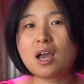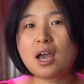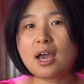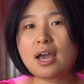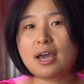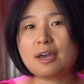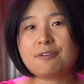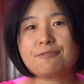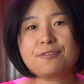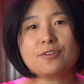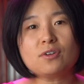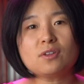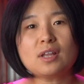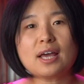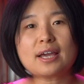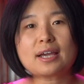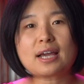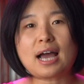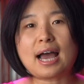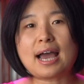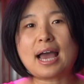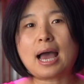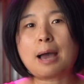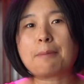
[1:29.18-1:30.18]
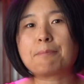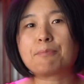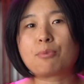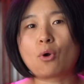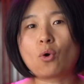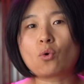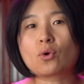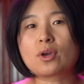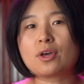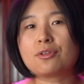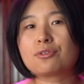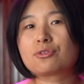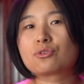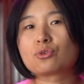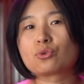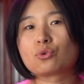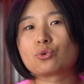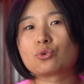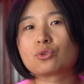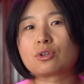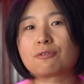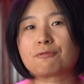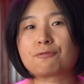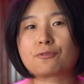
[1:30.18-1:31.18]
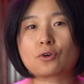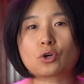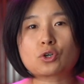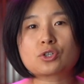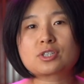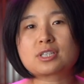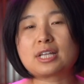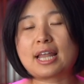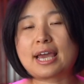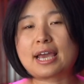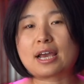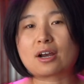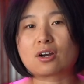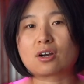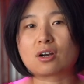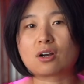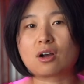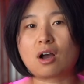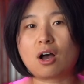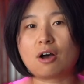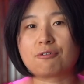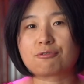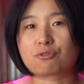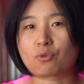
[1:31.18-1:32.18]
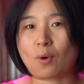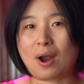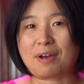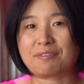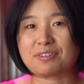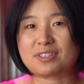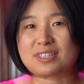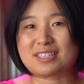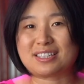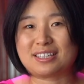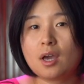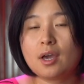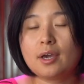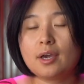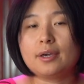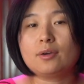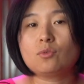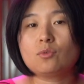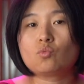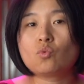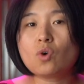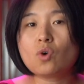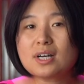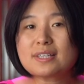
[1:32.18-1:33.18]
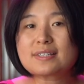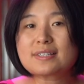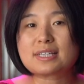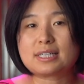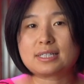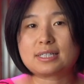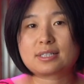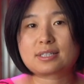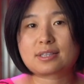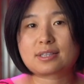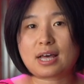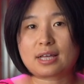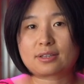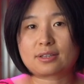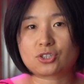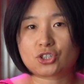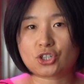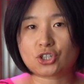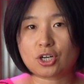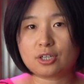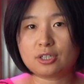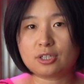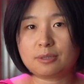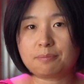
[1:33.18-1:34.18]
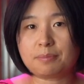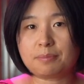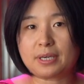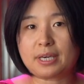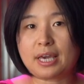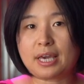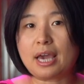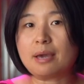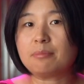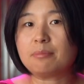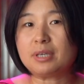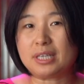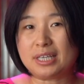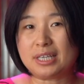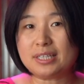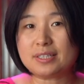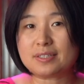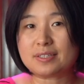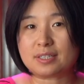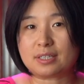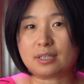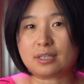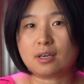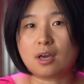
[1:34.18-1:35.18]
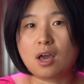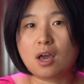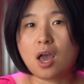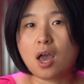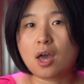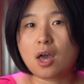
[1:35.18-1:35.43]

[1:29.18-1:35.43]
it felt like I had broken through the first layer of gravity. It wasn't that the journey became easy.